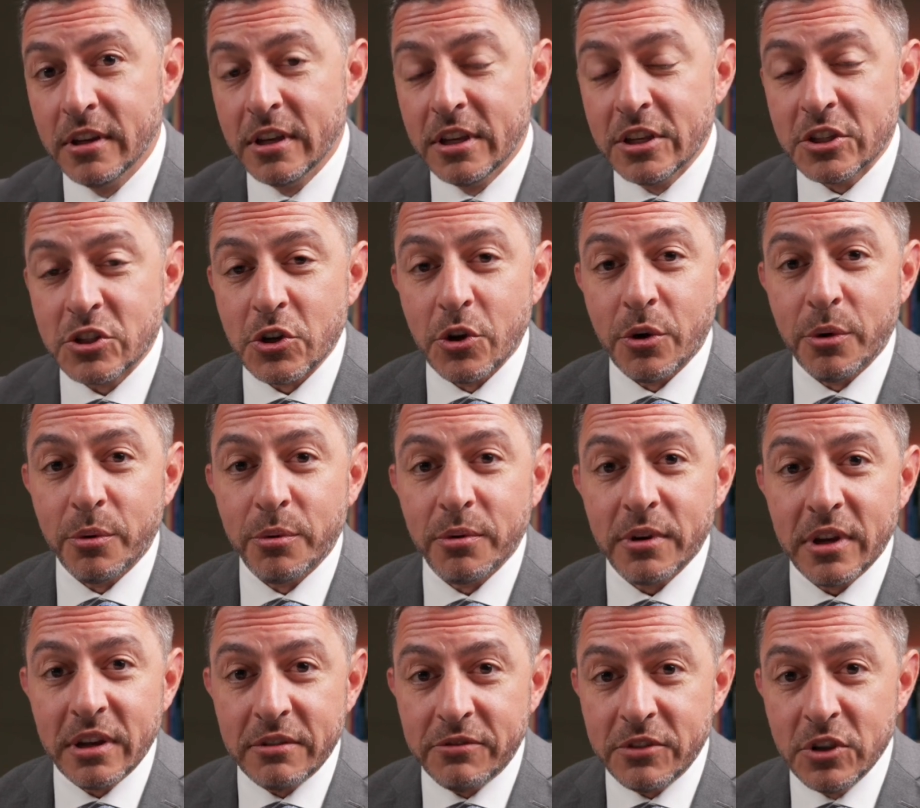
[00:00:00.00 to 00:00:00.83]

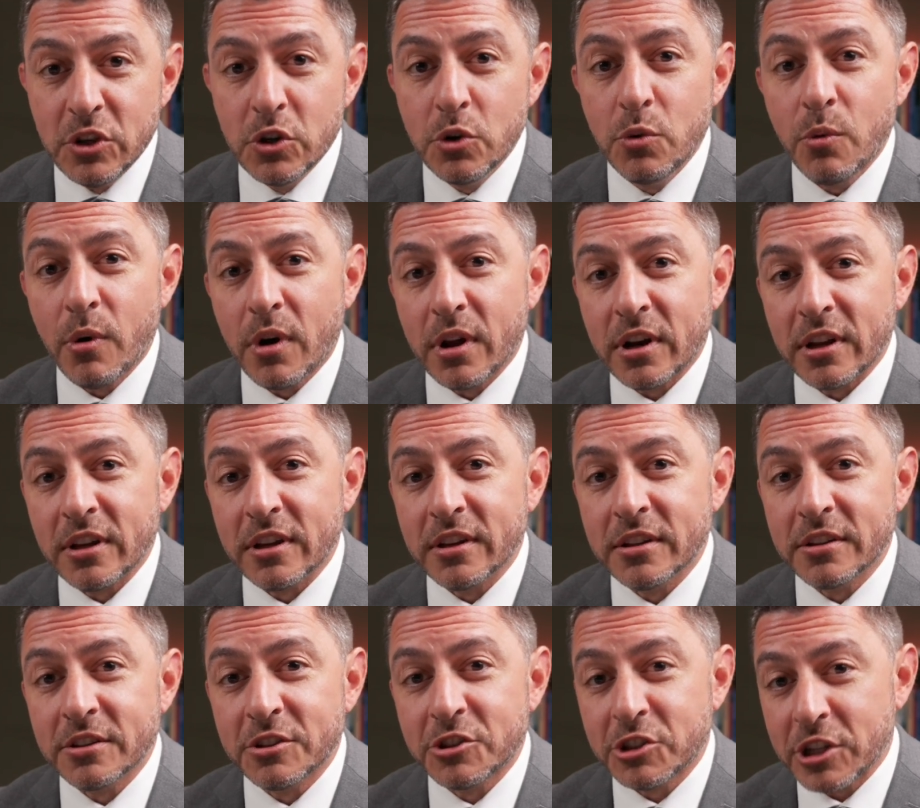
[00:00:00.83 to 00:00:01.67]
So if you want
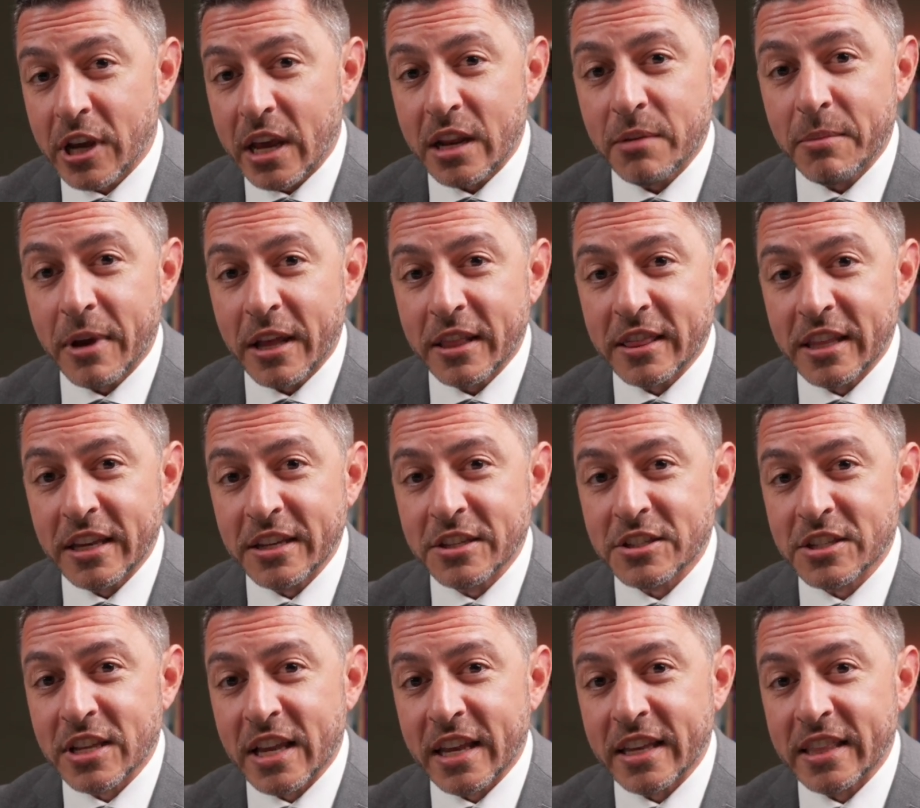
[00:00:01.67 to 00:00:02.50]
to chat about
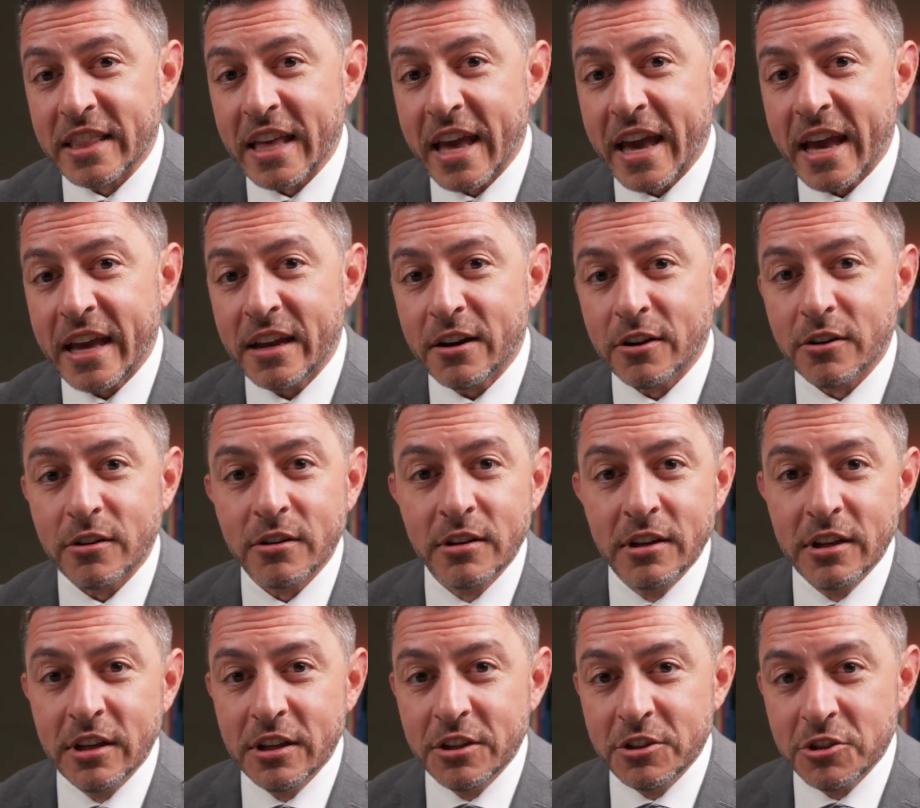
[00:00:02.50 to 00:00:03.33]
things like that or
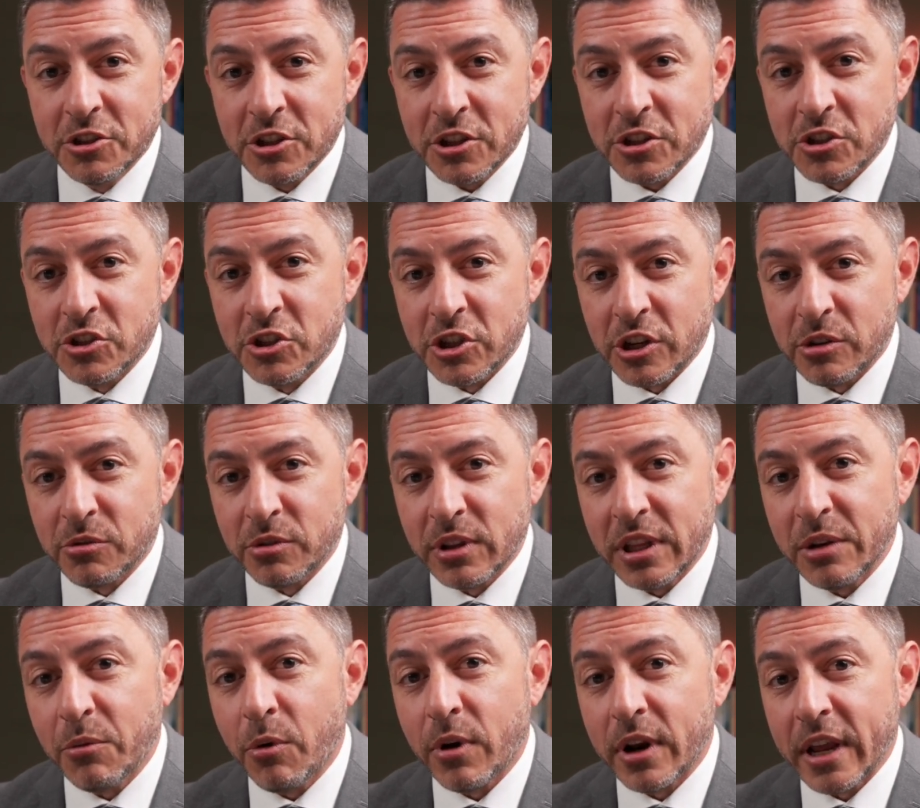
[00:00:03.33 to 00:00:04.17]
just
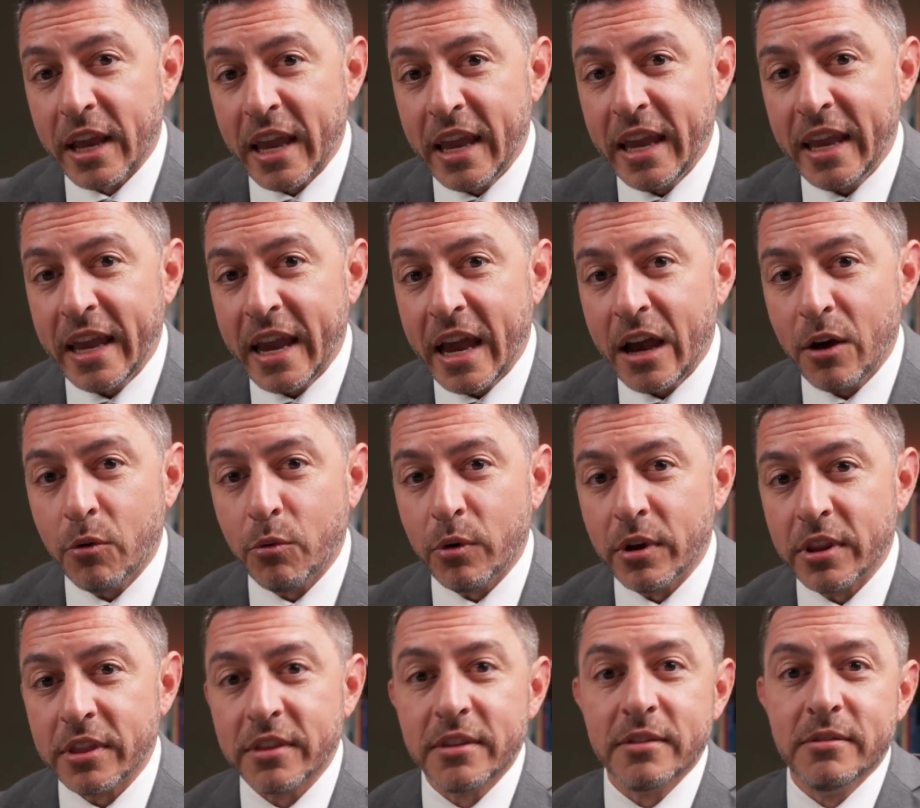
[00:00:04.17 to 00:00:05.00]
generally want to hang out
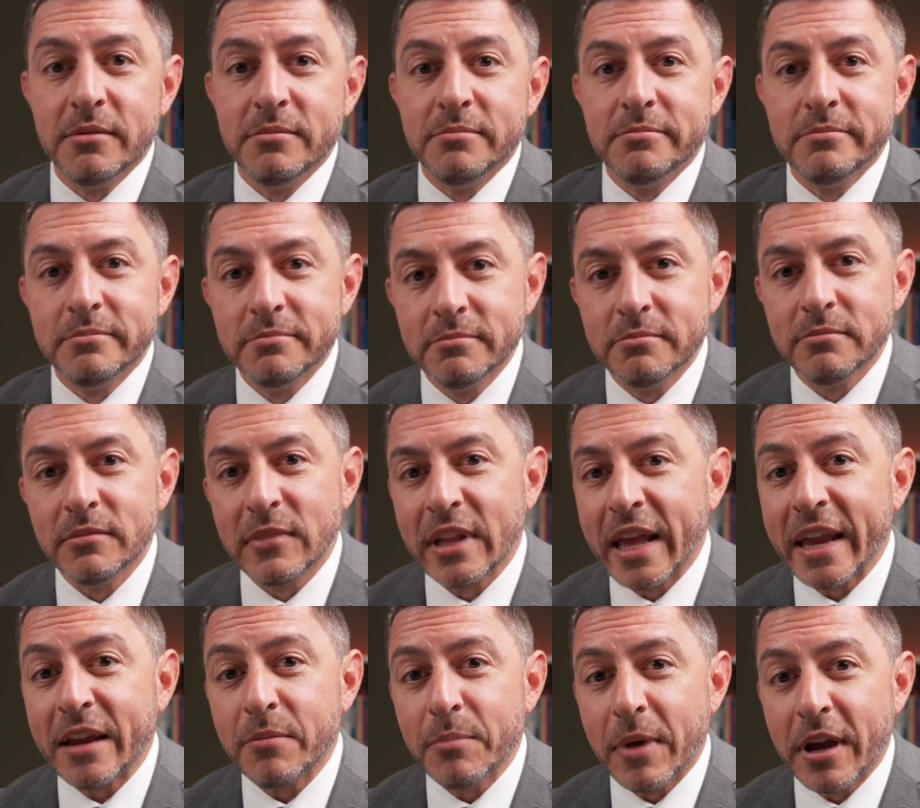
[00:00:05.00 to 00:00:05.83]
with
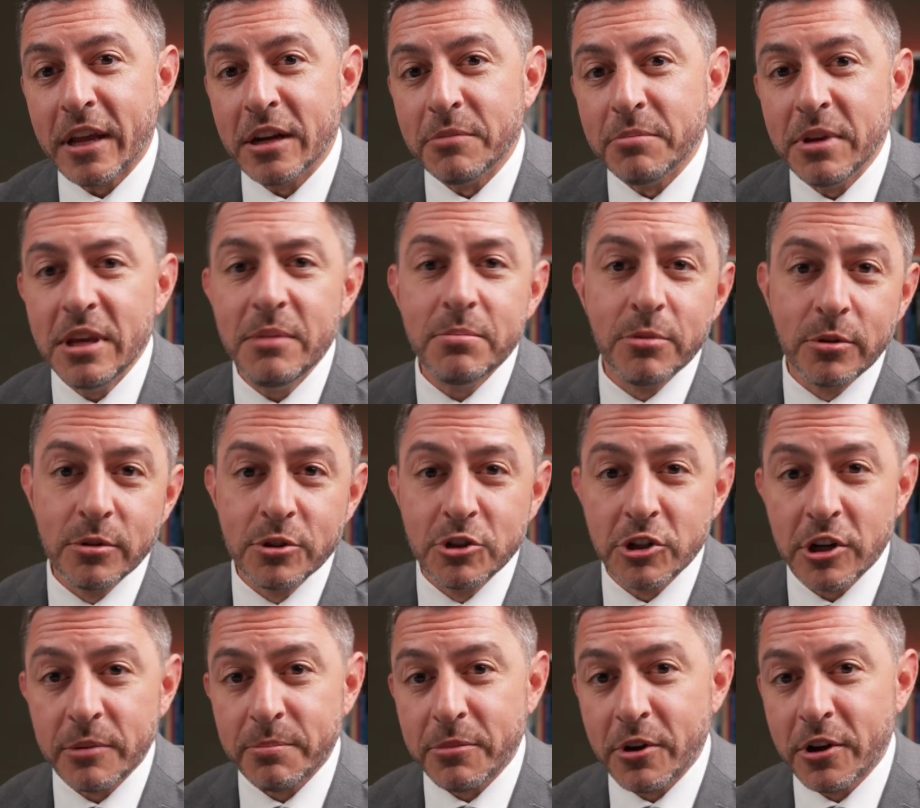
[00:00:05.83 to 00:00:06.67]
like minded people,
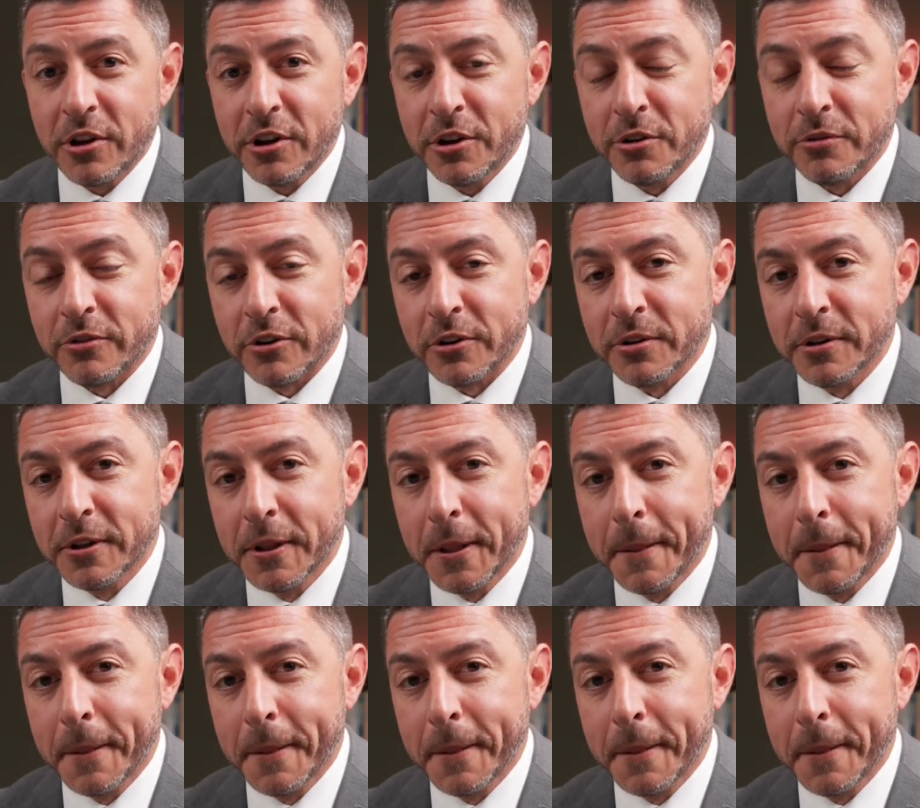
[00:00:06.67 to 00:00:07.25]
jump on over.